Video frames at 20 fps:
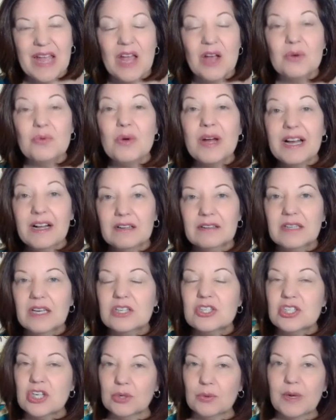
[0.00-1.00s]
Well,
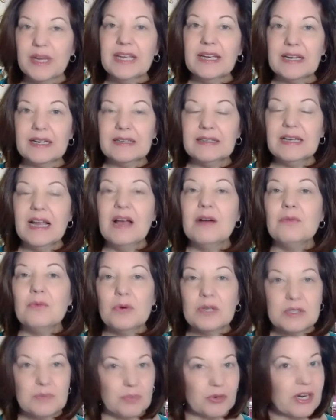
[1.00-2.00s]
Joanne
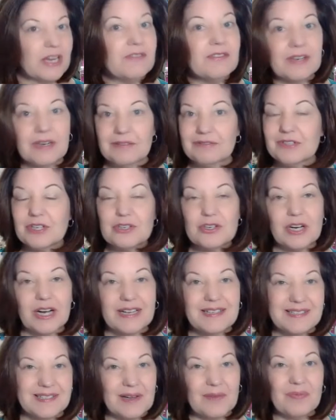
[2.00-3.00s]
was brave enough to try
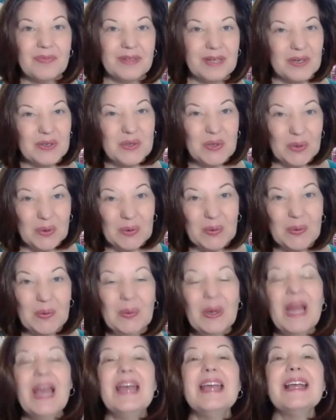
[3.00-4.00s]
something new
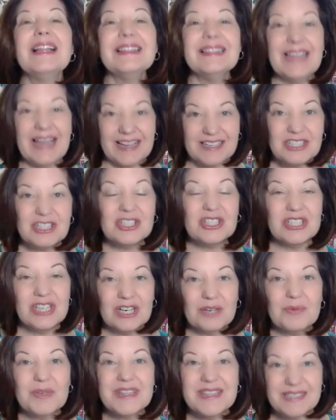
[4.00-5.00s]
last
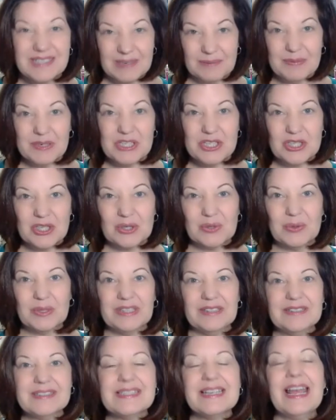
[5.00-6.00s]
year with the temperature
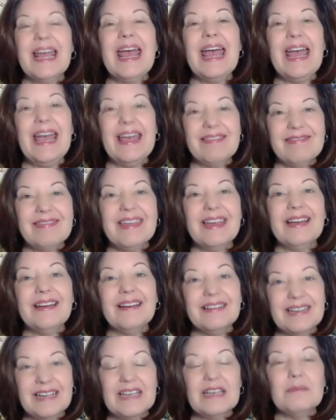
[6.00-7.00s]
quilt, and
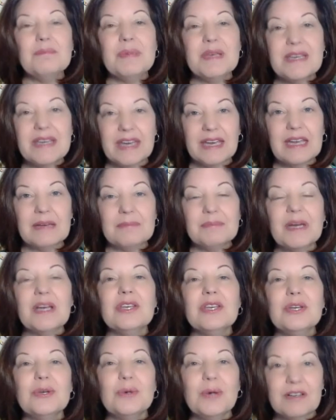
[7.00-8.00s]
then it became
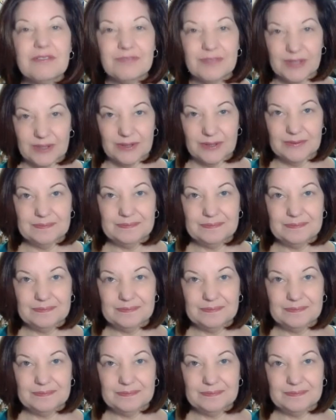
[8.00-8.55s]
a UFO.